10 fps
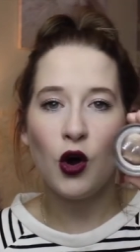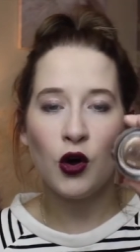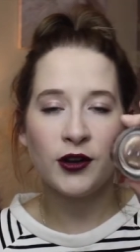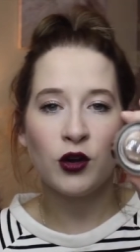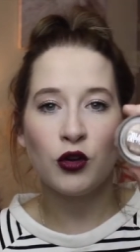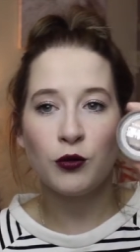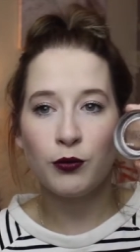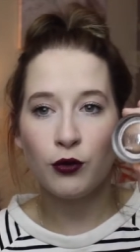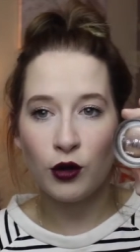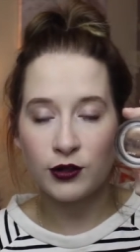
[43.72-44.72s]
On and
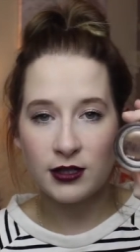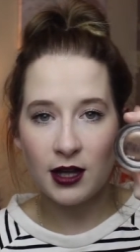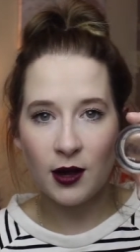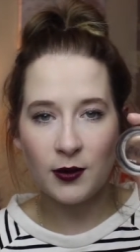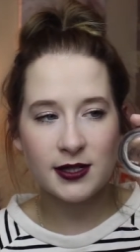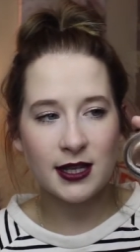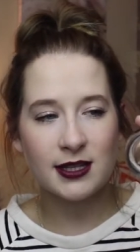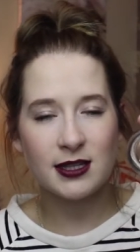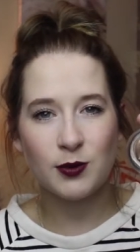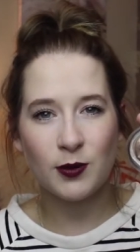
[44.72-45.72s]
On bronze. I would say
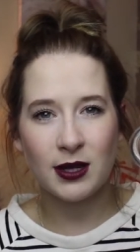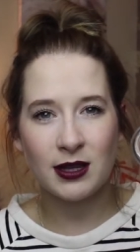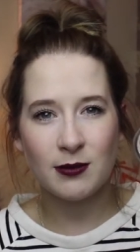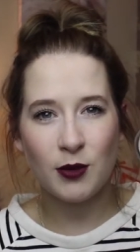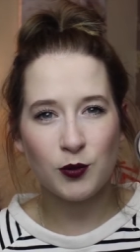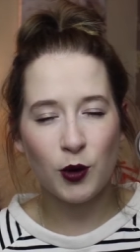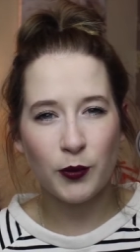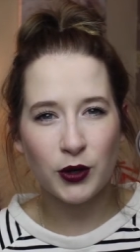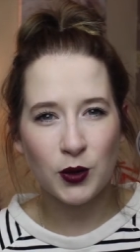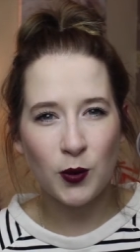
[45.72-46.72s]
this is probably the most
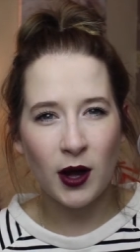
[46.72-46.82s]
popular